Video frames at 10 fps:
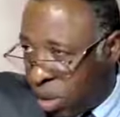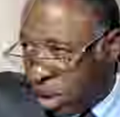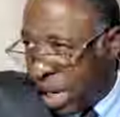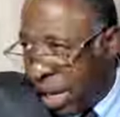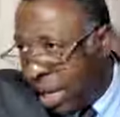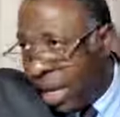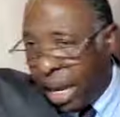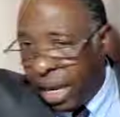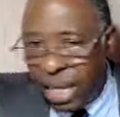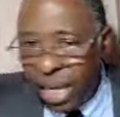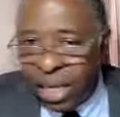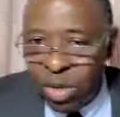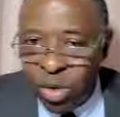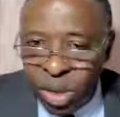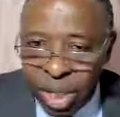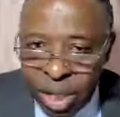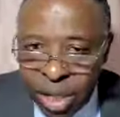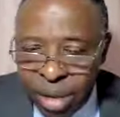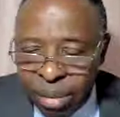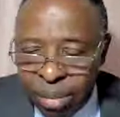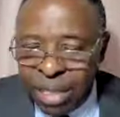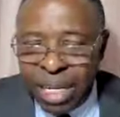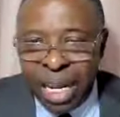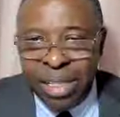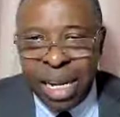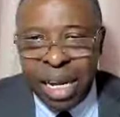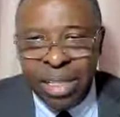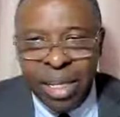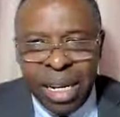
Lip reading: water and take it to the master in charge.